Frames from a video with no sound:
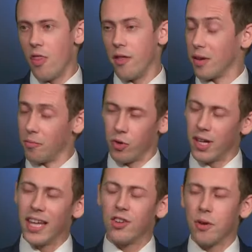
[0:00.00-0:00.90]
some
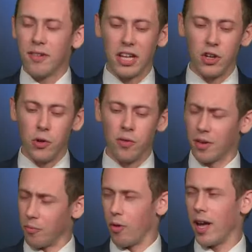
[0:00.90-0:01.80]
really interesting news,
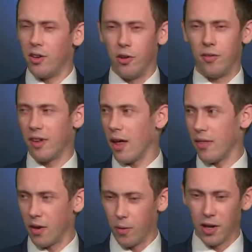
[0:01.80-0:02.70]
some great news I
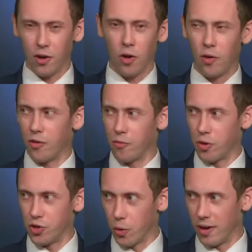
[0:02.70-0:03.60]
think we can all
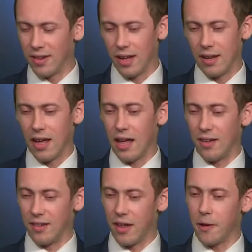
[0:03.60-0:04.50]
rejoice in
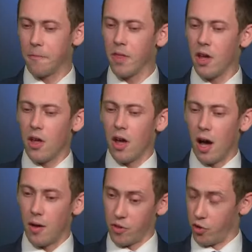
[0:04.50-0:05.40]
is that
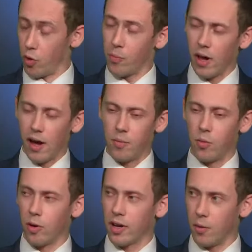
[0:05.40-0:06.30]
the group that I've been
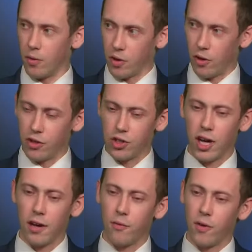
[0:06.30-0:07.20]
working with called the
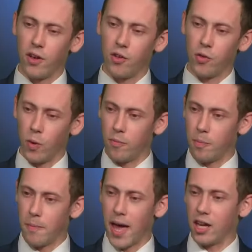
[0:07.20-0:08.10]
Shia Fund, we've
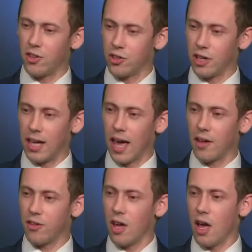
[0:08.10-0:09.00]
managed to
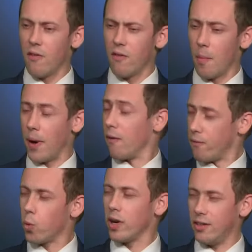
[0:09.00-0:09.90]
get about
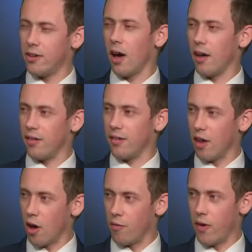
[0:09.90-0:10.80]
40 tons
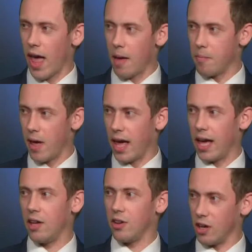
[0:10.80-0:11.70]
of
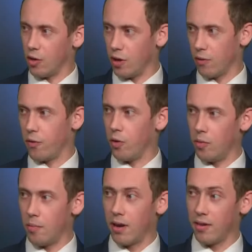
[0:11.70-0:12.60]
aid, including food
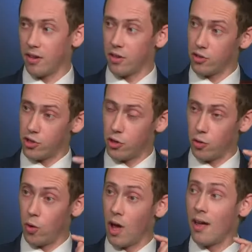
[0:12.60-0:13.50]
and medicine,
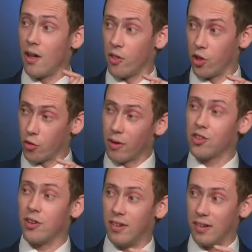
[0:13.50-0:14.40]
to the
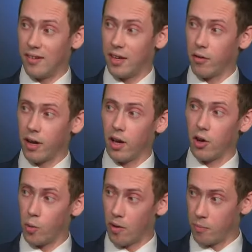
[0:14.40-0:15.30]
Christians in Syria
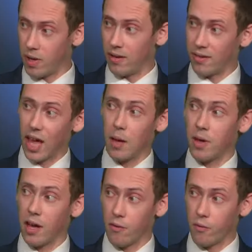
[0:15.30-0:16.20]
who have been
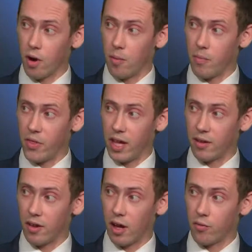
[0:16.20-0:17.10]
escaping from the
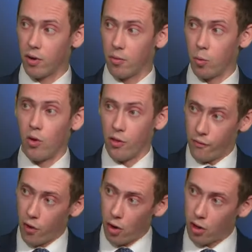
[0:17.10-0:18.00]
the
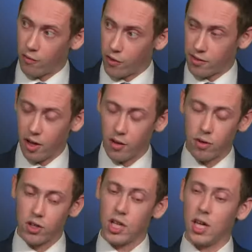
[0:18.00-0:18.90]
fall of the Assad
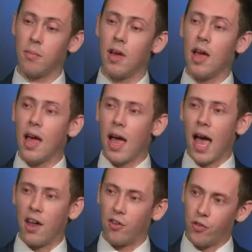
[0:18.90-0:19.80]
regime
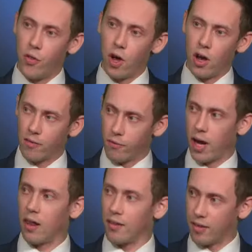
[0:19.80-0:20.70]
and the
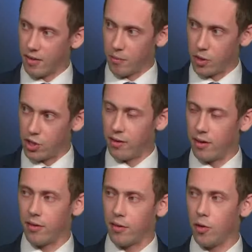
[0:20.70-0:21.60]
violence which has
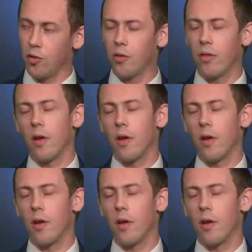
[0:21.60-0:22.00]
ensued.